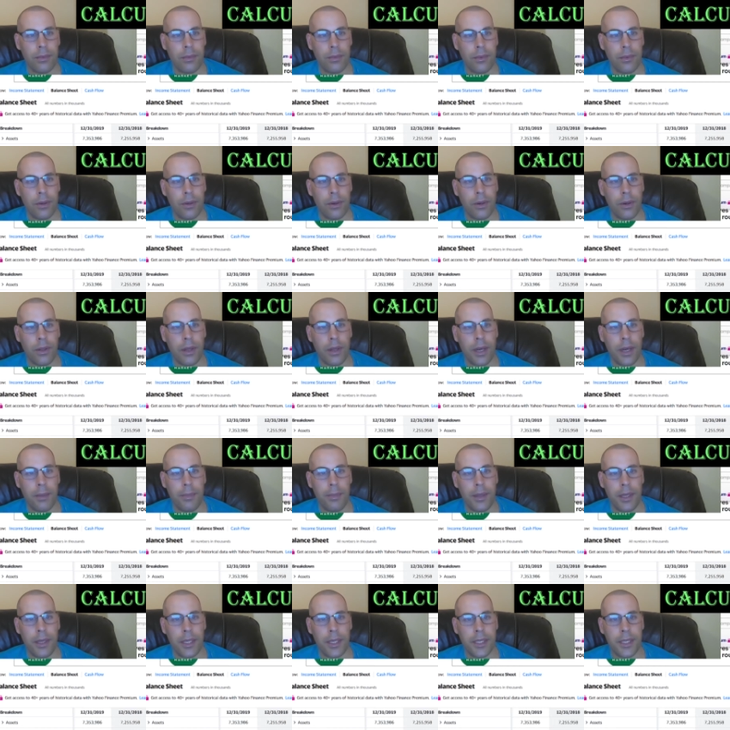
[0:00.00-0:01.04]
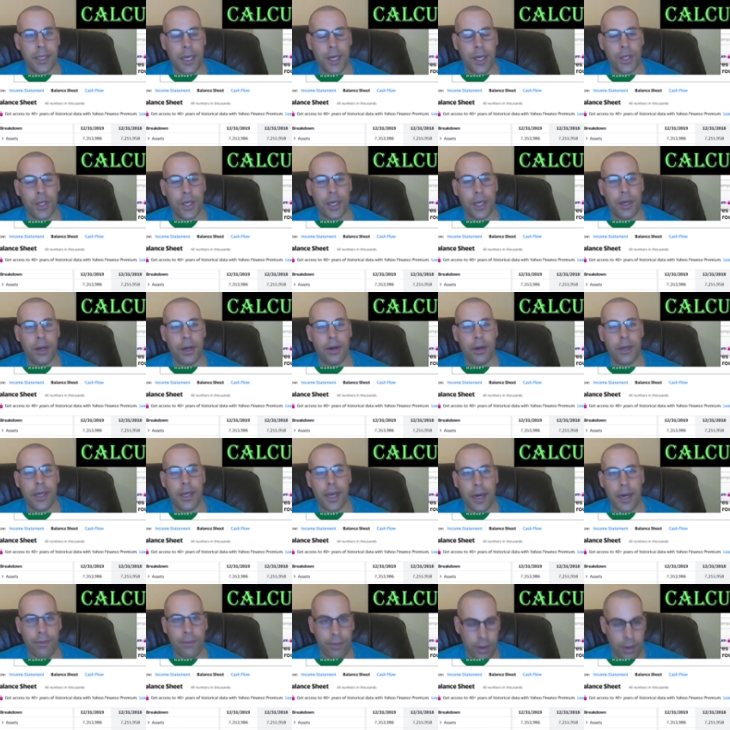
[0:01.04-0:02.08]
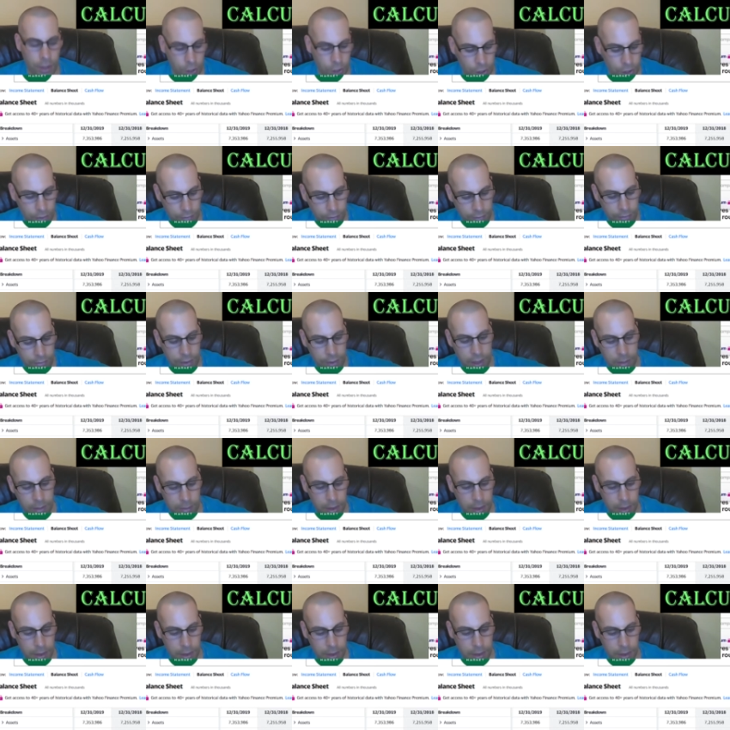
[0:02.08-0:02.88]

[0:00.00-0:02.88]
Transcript: We'll go to liability section. Current debt of one hundred fifteen